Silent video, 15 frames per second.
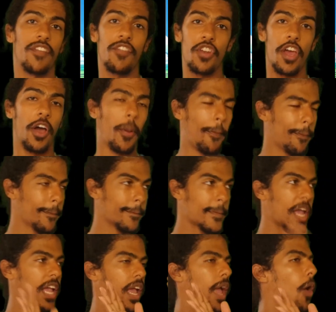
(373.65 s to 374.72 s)
If you don't,
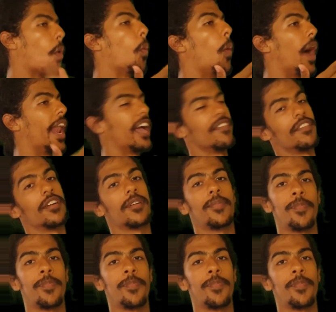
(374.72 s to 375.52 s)
whatever.